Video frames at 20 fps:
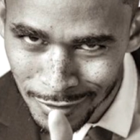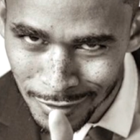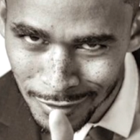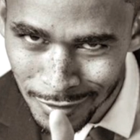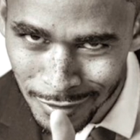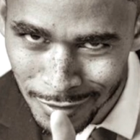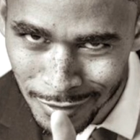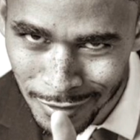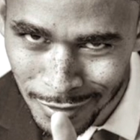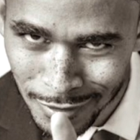my
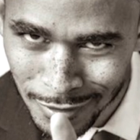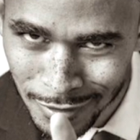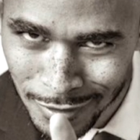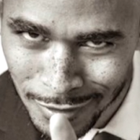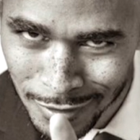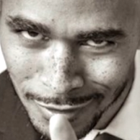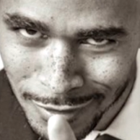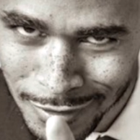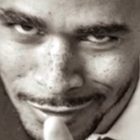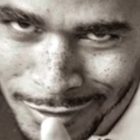
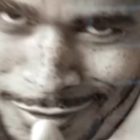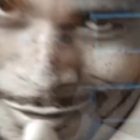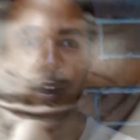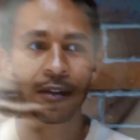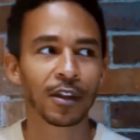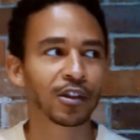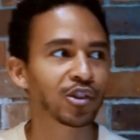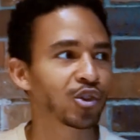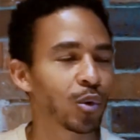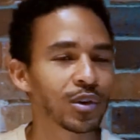motivations,
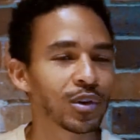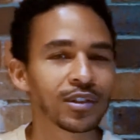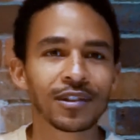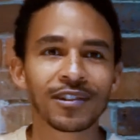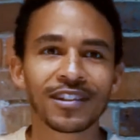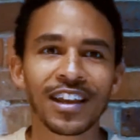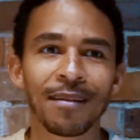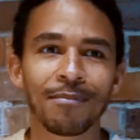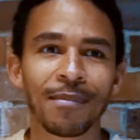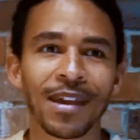the
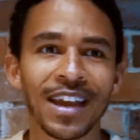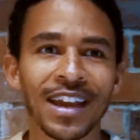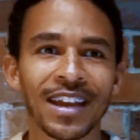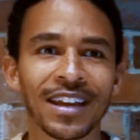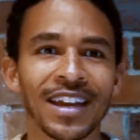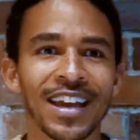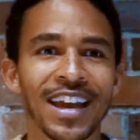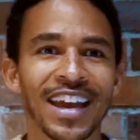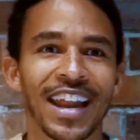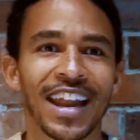choices I
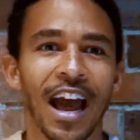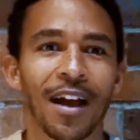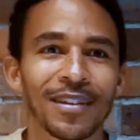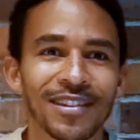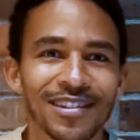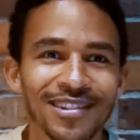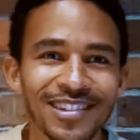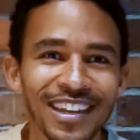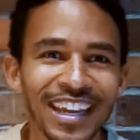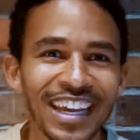made, and how the
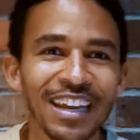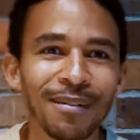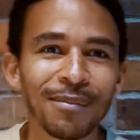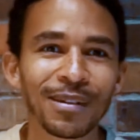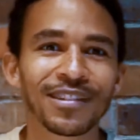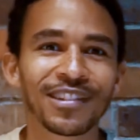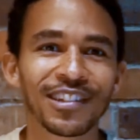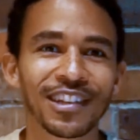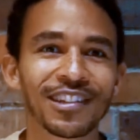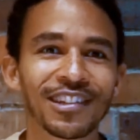same
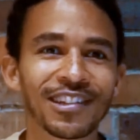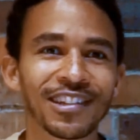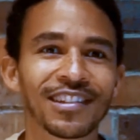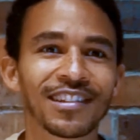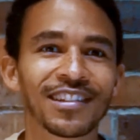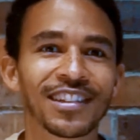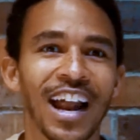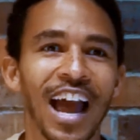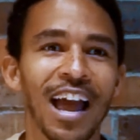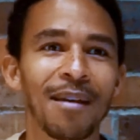
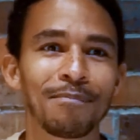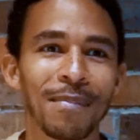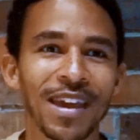decisions that I